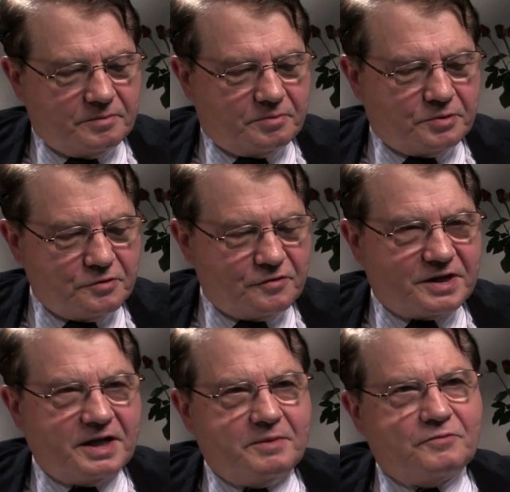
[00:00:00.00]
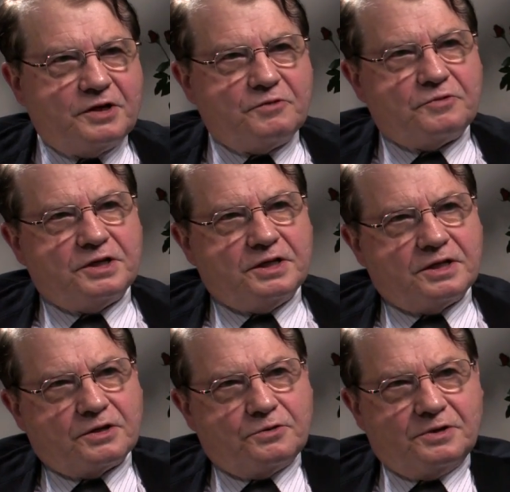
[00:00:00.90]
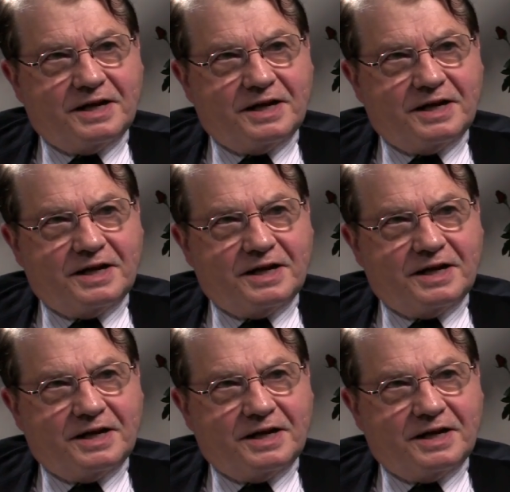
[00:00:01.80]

proof came when we could